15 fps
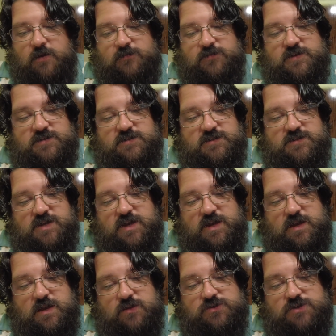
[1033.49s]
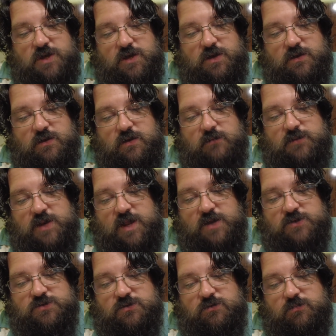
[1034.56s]
this is a Chankanaab
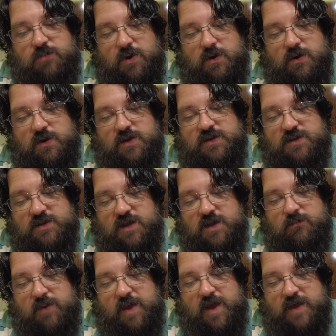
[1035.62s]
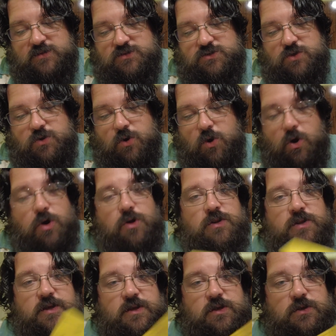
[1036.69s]
National Park day pass, all
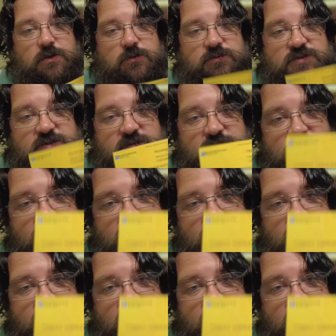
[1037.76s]
inclusive.